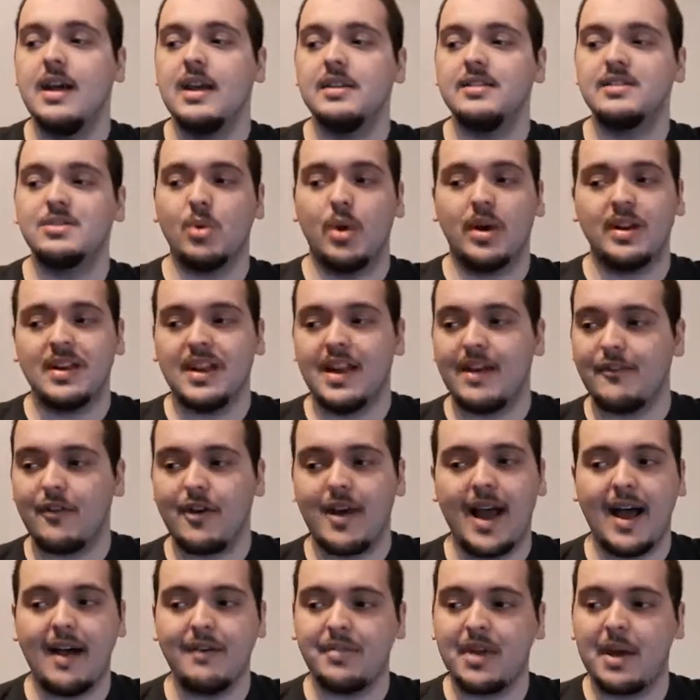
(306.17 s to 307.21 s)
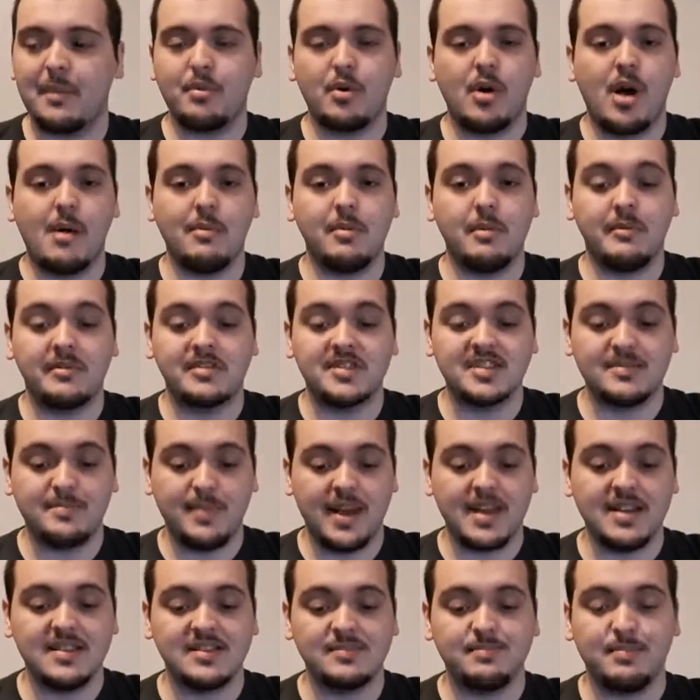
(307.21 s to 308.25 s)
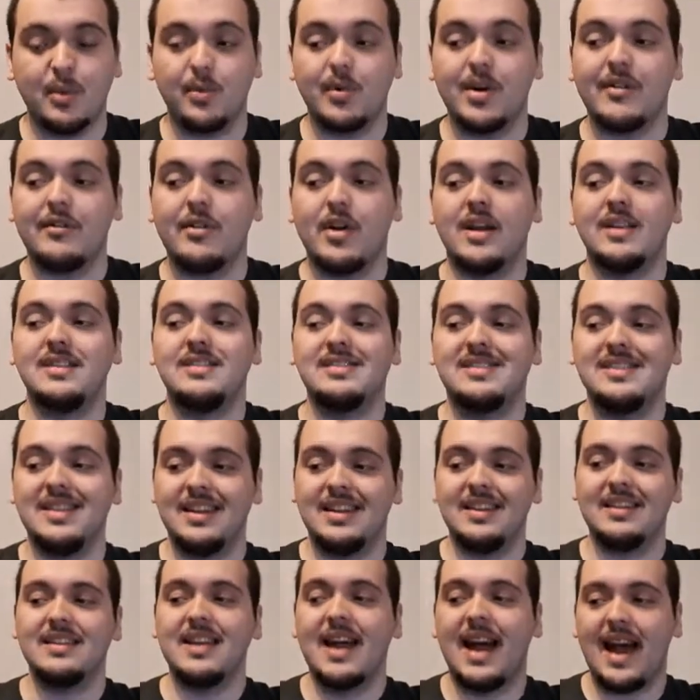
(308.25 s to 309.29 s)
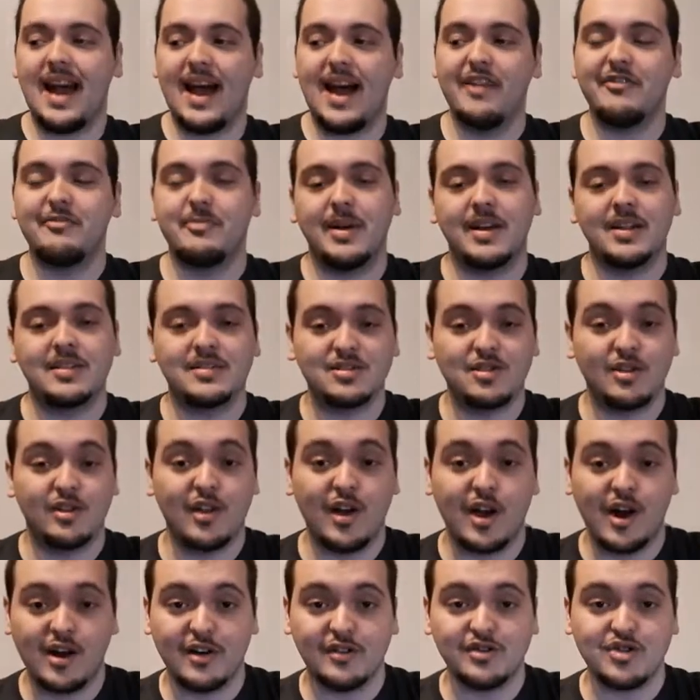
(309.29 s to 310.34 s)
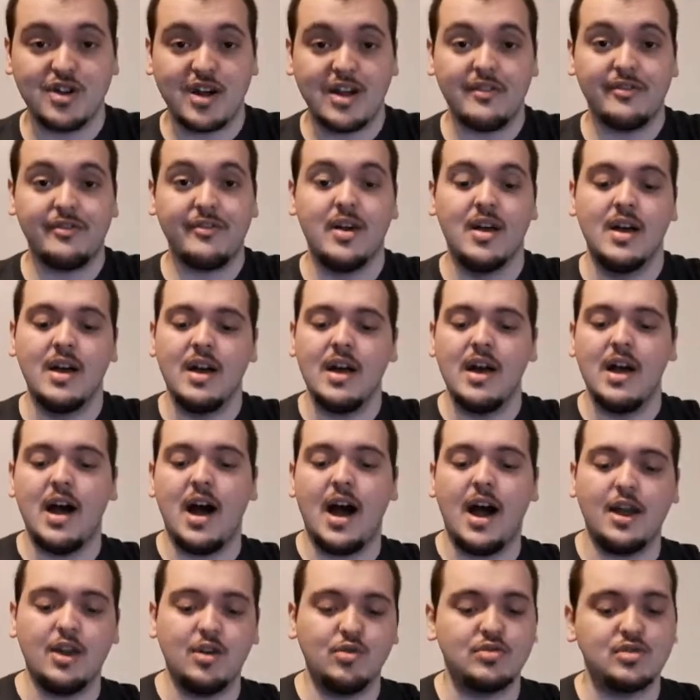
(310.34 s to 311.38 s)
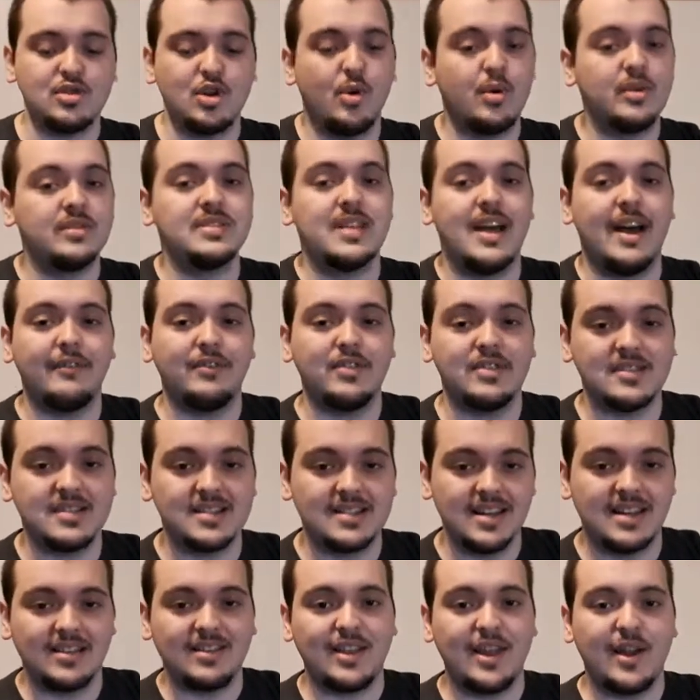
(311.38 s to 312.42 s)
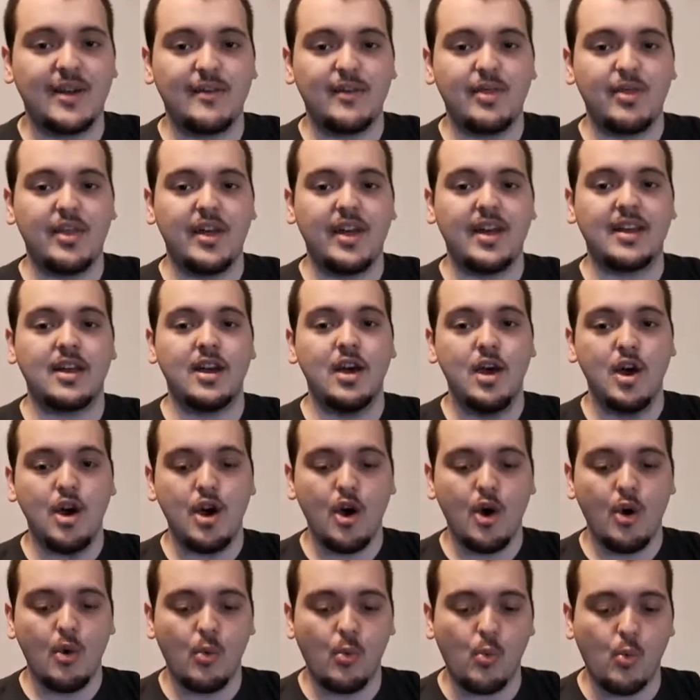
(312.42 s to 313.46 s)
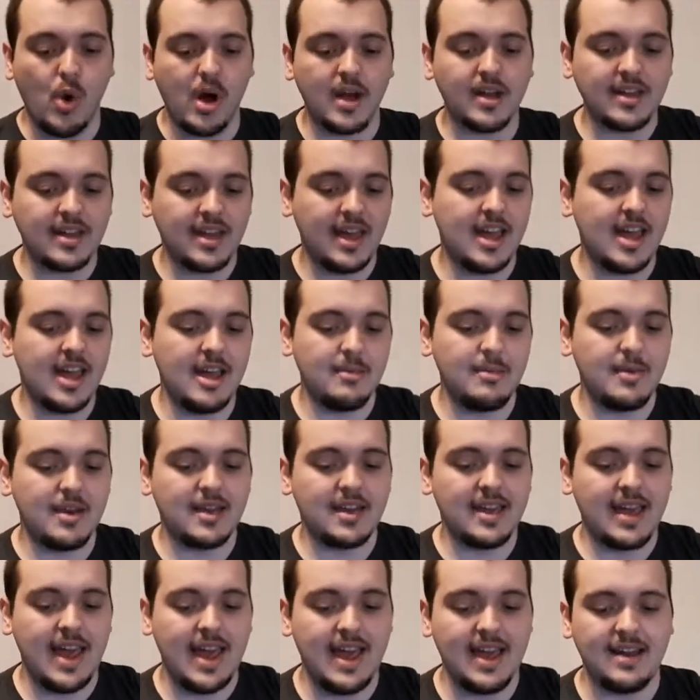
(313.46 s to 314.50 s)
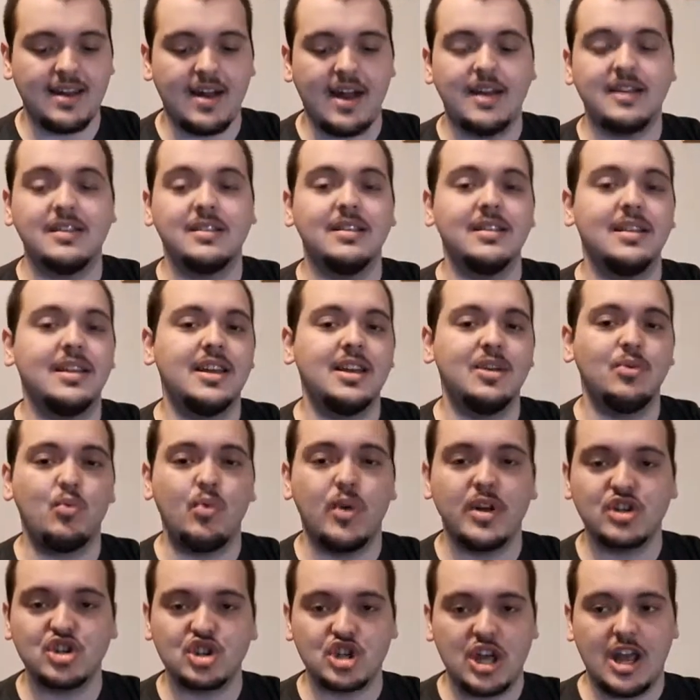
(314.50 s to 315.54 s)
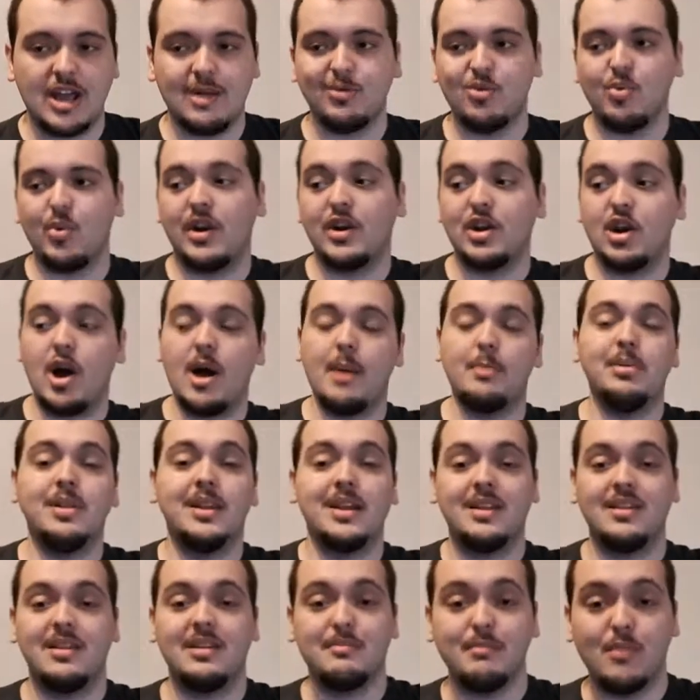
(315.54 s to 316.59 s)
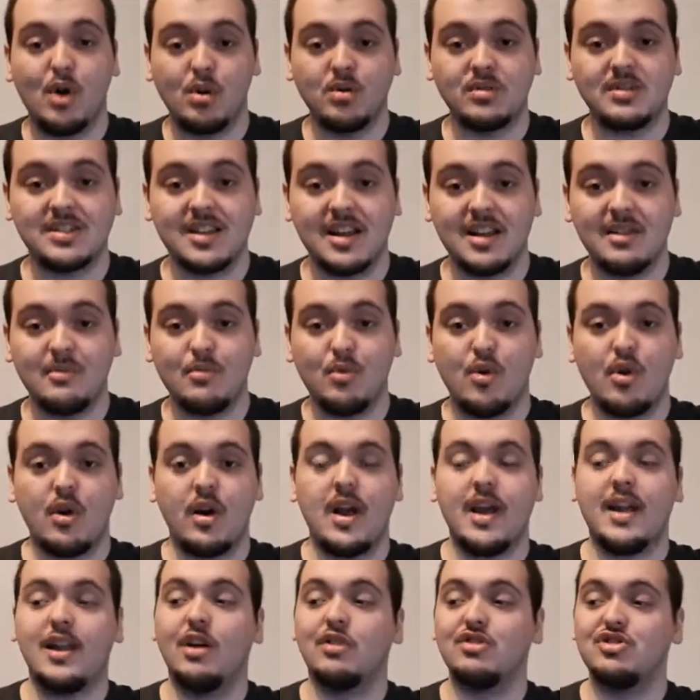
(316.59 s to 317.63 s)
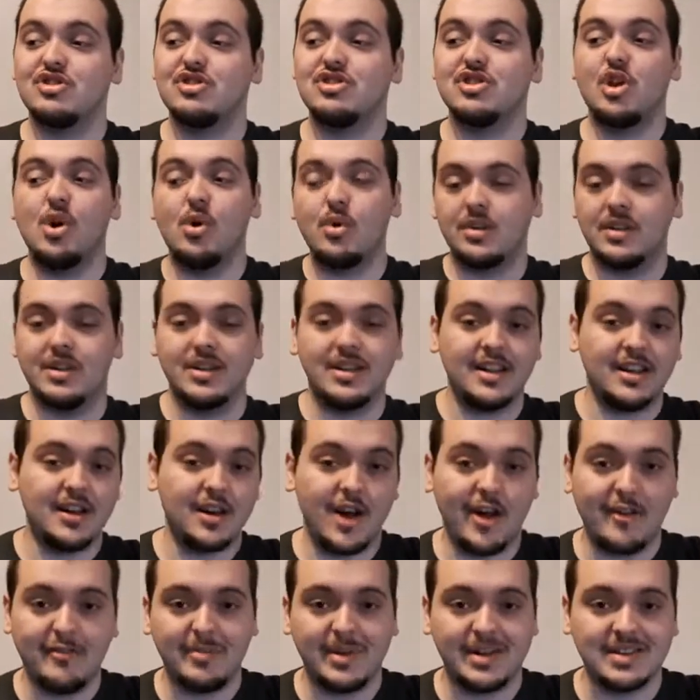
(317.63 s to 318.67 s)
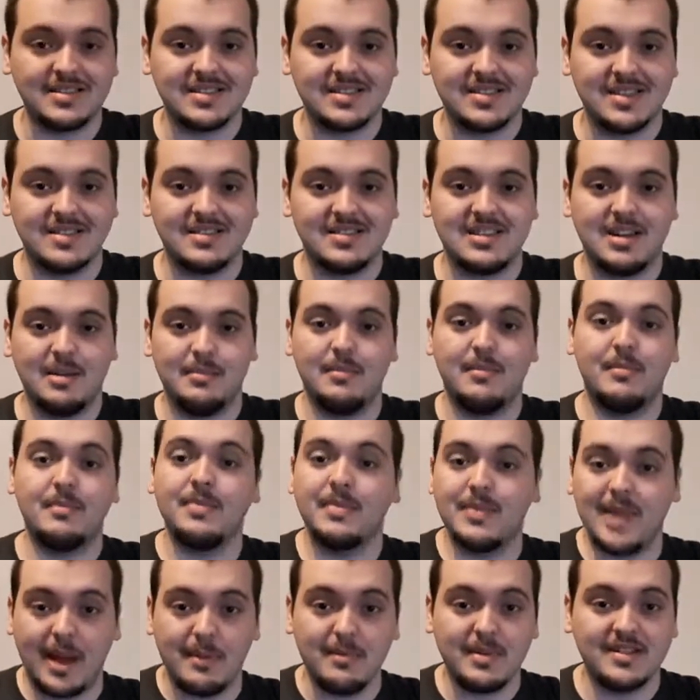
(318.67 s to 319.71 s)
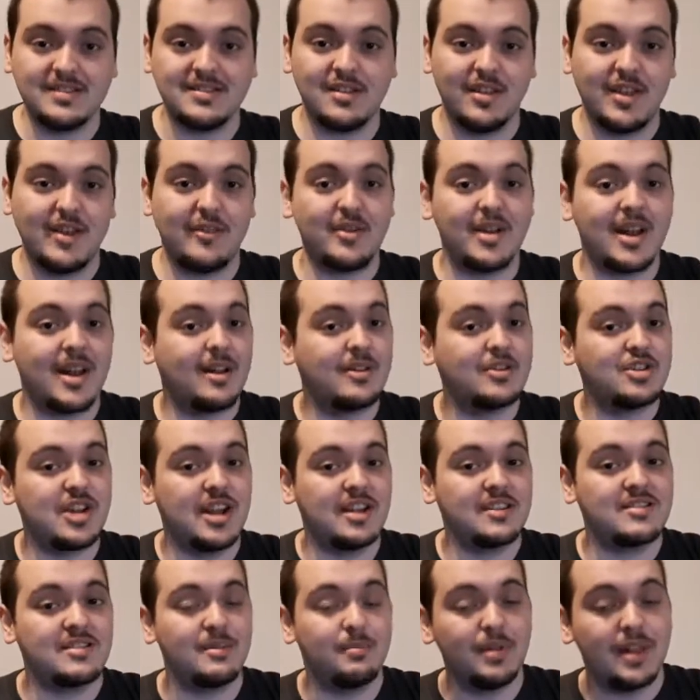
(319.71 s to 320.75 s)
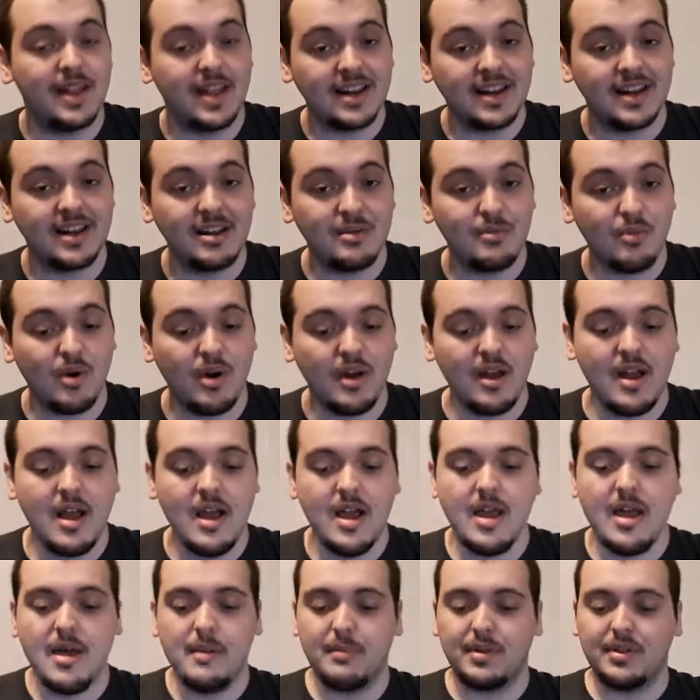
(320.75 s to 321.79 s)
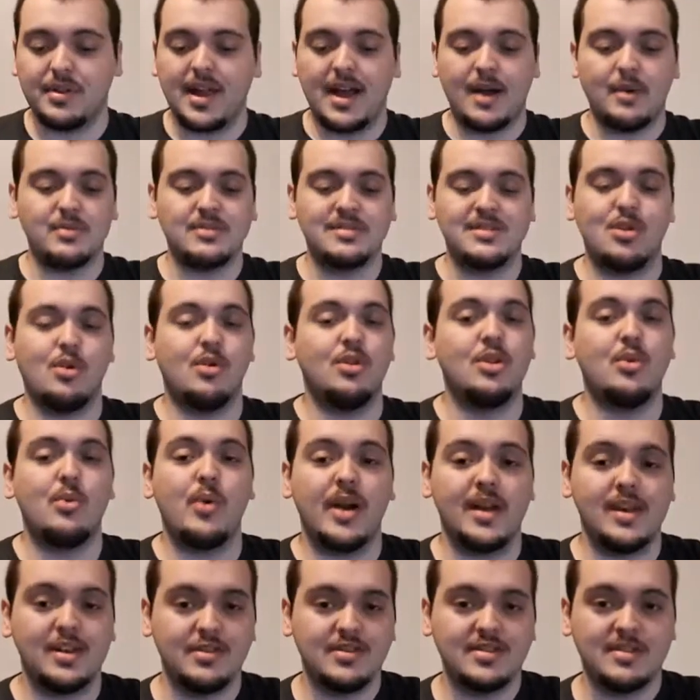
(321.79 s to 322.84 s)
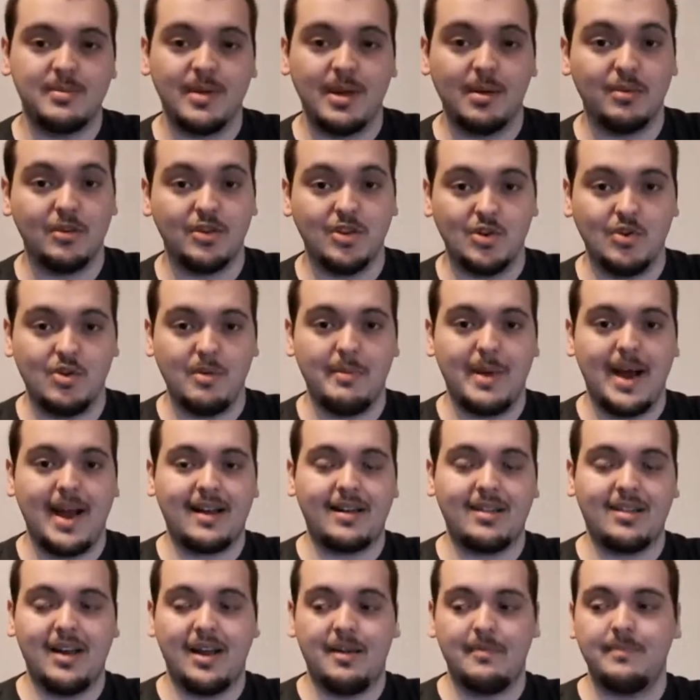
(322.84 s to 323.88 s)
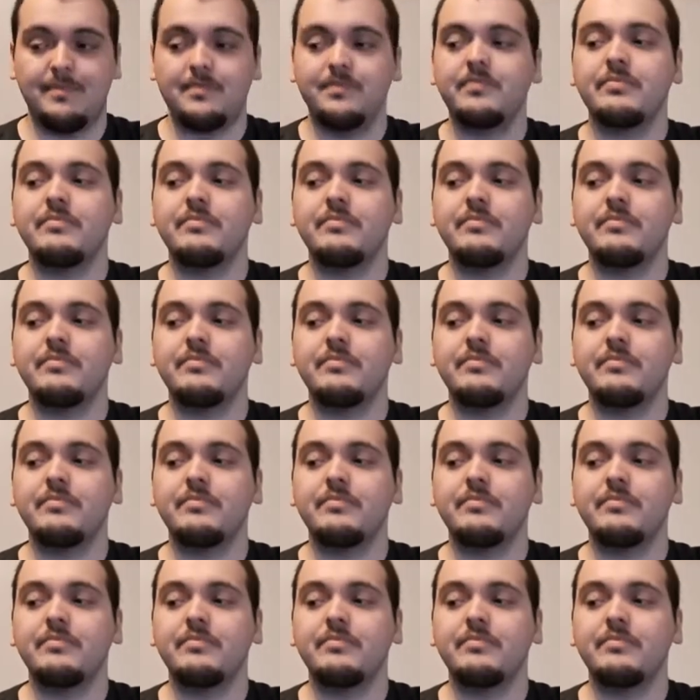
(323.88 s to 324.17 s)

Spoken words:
So I never have that problem with space, but whenever I didn't have my external hard drive, I used to always have to sit there and think, what game can I delete? Which game do I not play the most anymore? And I'll just go and delete it off my system. That means I'll never get a chance to play it anymore, but that was the only way I used to be able to do it back then.